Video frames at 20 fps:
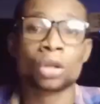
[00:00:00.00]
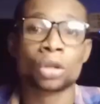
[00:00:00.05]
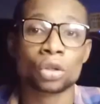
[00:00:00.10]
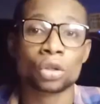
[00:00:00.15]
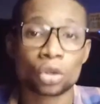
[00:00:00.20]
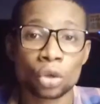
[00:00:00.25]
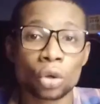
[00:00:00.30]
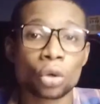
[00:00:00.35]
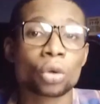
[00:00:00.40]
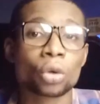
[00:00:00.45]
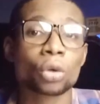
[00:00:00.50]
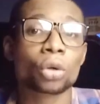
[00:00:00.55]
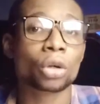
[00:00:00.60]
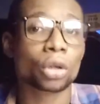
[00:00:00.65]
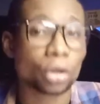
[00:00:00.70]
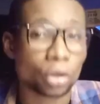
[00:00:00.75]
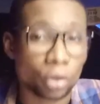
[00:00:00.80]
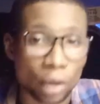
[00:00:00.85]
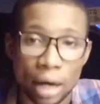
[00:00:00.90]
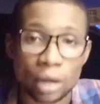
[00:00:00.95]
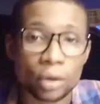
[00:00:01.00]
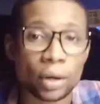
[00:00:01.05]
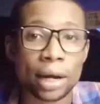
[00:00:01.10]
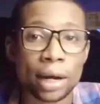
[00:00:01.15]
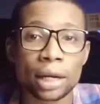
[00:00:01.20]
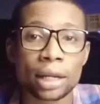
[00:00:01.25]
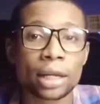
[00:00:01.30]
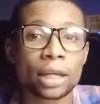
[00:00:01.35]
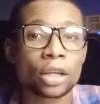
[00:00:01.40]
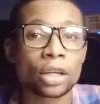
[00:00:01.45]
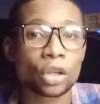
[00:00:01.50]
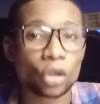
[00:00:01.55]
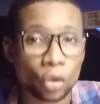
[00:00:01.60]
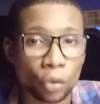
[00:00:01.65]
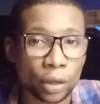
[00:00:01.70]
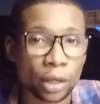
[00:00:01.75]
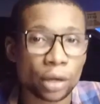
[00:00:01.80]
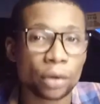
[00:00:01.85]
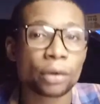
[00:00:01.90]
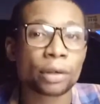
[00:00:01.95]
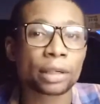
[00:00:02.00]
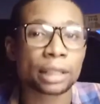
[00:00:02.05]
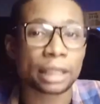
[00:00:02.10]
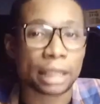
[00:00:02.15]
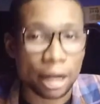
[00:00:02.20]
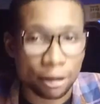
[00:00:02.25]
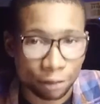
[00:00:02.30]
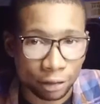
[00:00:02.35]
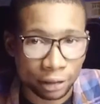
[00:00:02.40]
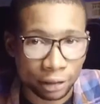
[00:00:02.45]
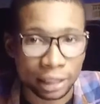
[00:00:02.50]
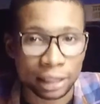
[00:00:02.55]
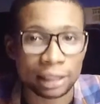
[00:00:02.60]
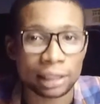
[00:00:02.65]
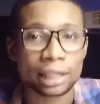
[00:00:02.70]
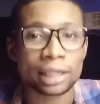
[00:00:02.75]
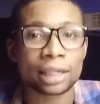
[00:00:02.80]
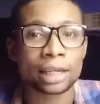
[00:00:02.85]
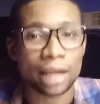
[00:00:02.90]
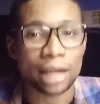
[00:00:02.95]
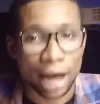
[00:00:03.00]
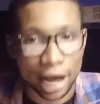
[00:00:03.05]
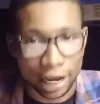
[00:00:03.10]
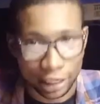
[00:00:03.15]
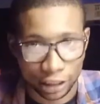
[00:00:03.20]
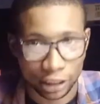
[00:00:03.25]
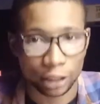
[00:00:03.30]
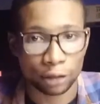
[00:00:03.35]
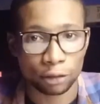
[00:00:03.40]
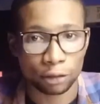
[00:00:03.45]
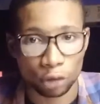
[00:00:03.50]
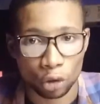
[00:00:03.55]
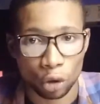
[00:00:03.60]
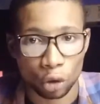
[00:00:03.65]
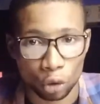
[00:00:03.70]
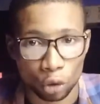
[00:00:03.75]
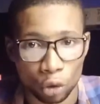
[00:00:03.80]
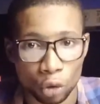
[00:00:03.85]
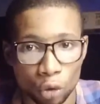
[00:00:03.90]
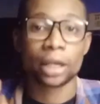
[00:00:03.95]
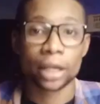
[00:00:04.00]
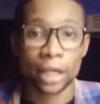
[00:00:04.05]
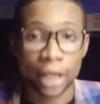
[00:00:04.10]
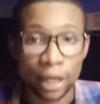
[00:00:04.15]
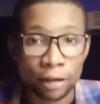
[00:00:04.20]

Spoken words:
So gradually you will definitely achieve your goal.